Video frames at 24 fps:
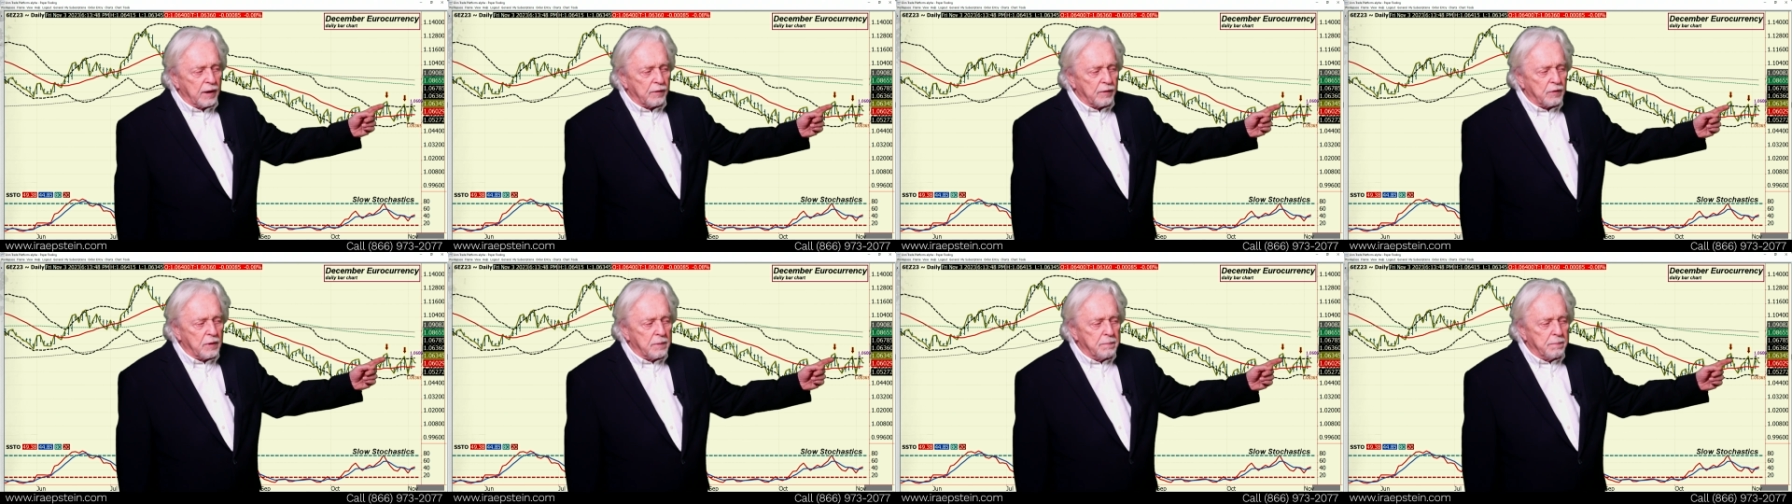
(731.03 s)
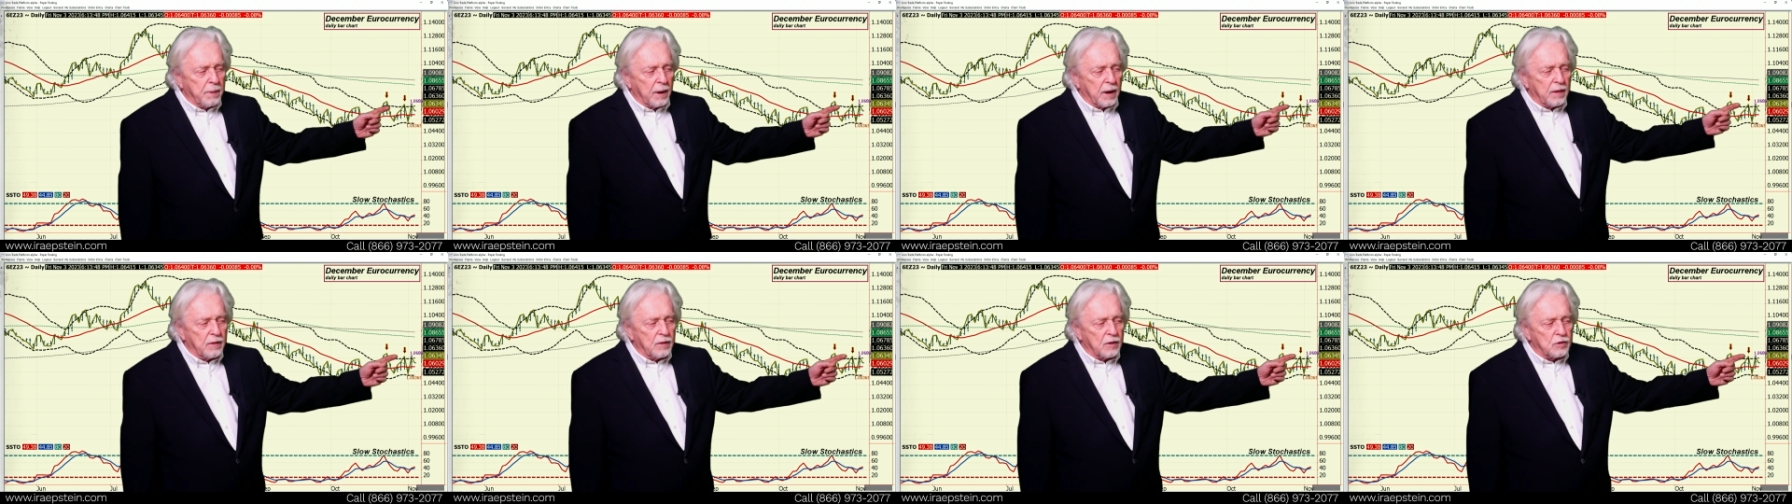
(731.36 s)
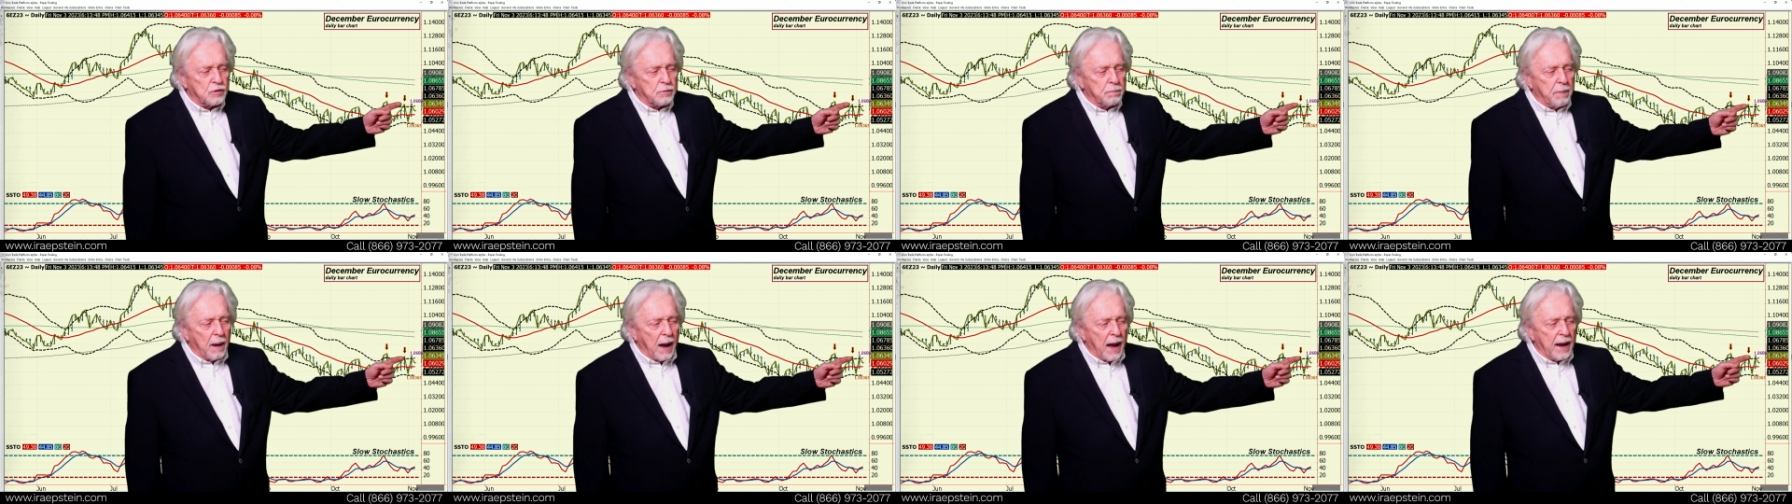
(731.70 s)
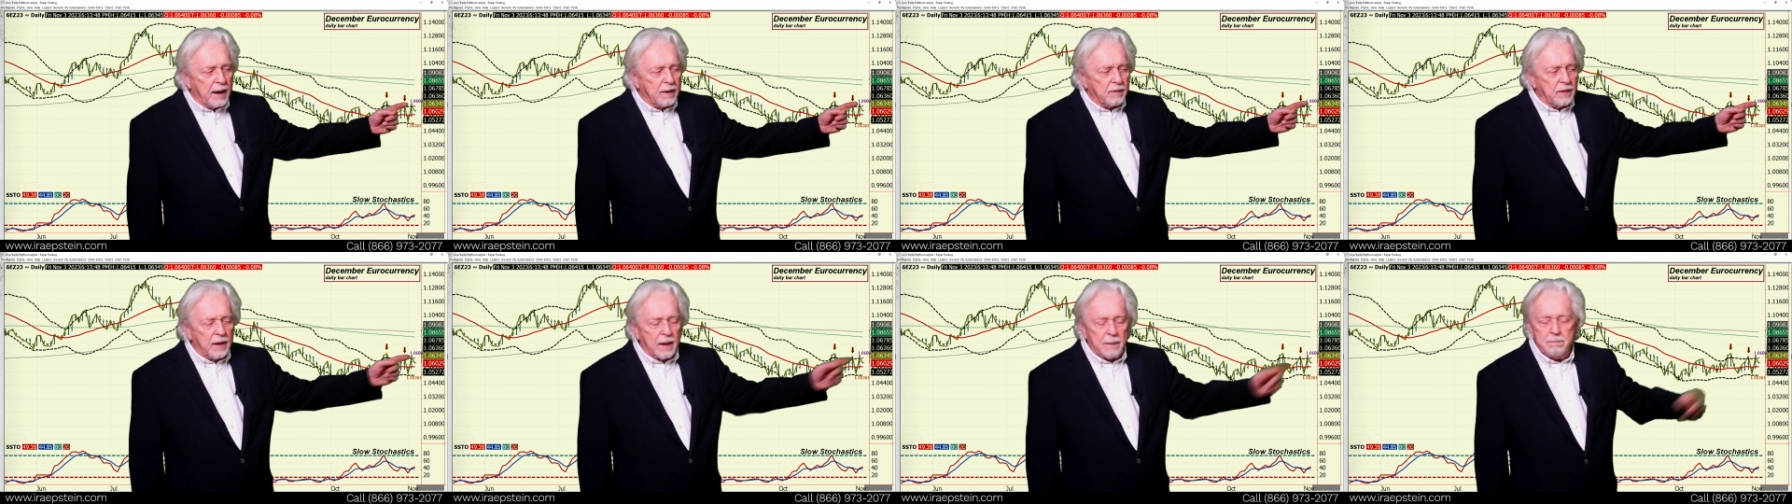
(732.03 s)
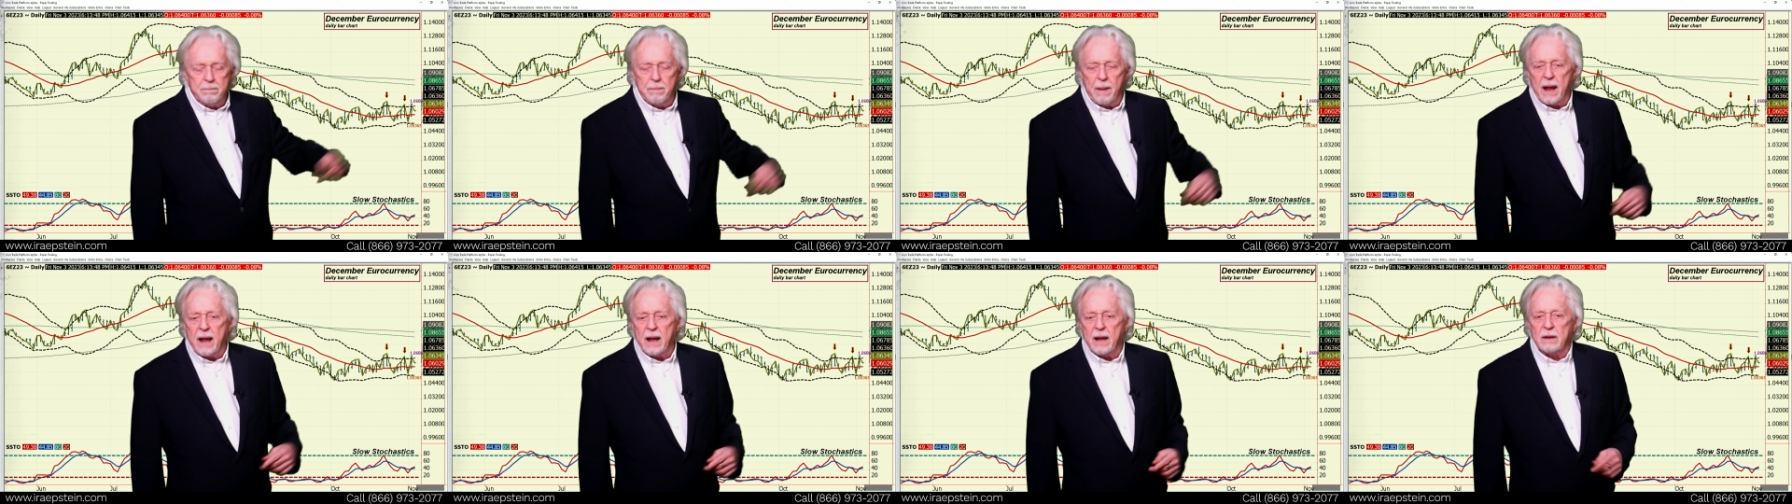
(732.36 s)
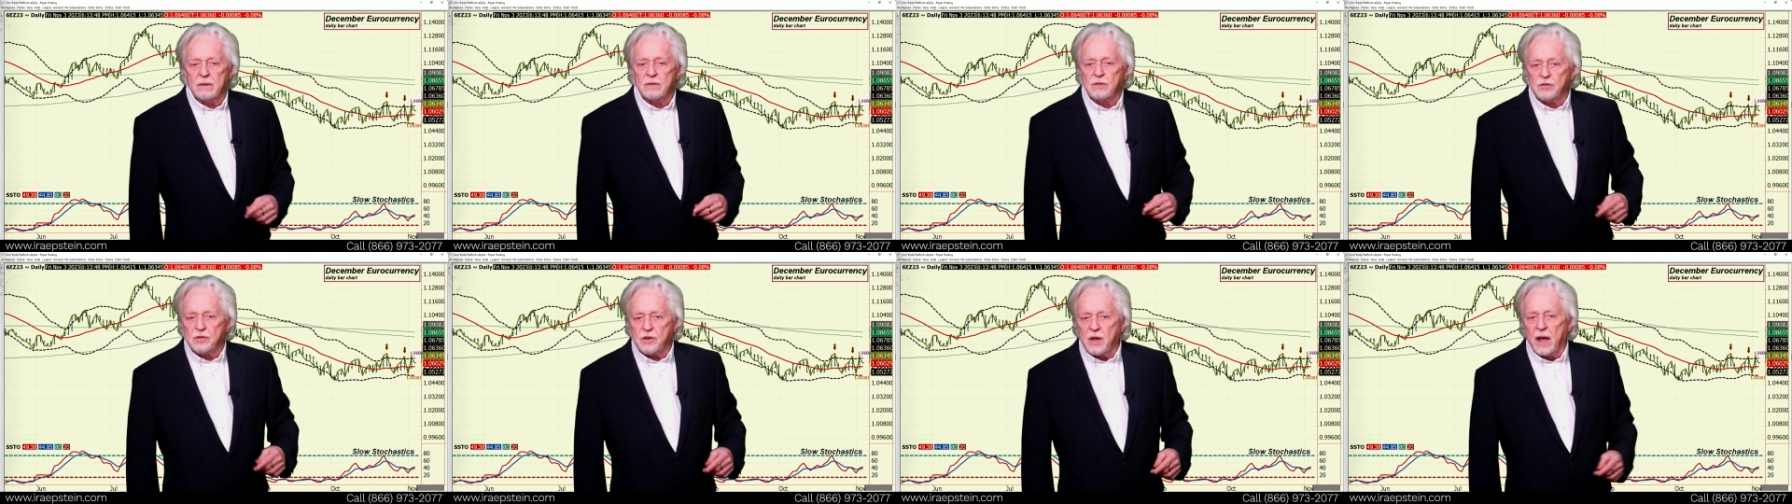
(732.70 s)
Everybody that's buying that
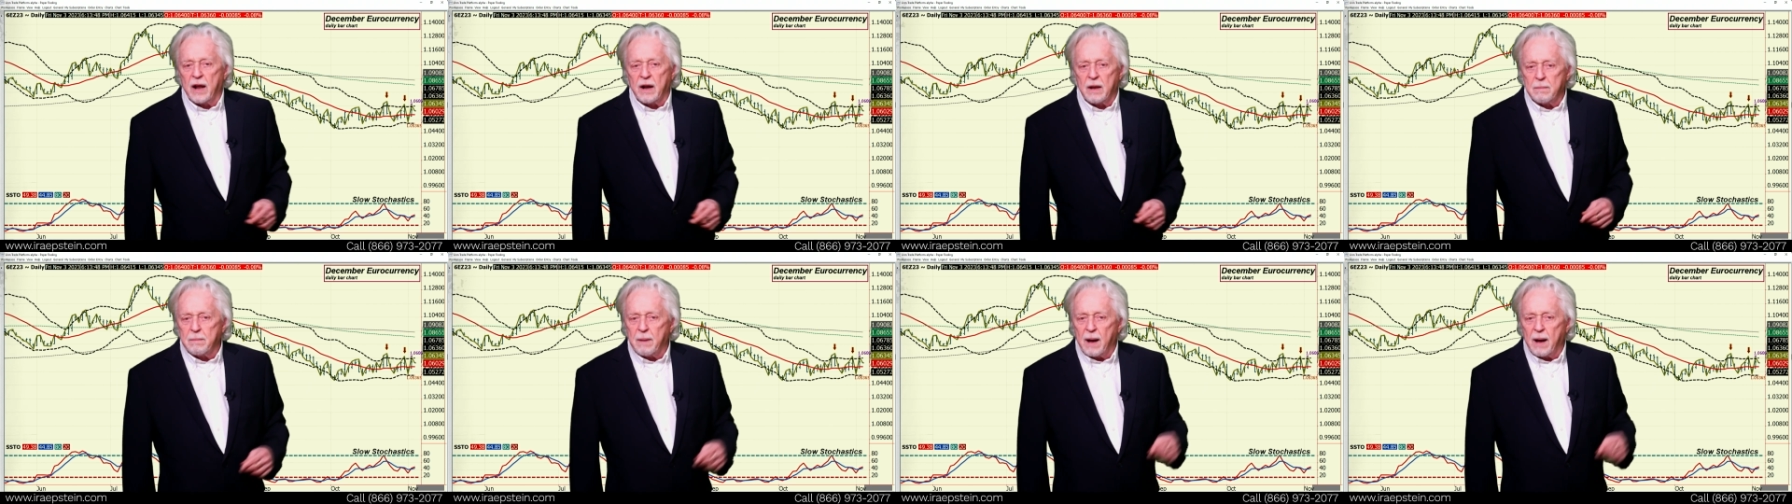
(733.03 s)
band is getting